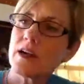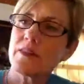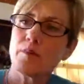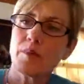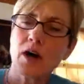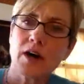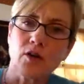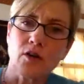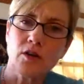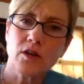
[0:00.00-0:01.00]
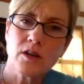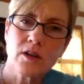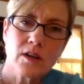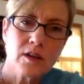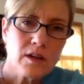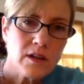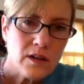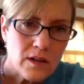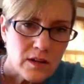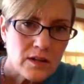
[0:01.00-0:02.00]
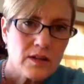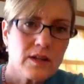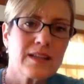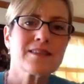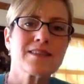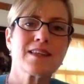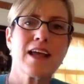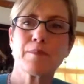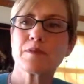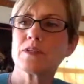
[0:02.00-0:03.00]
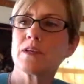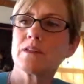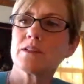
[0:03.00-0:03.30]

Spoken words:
the bottle and snaps in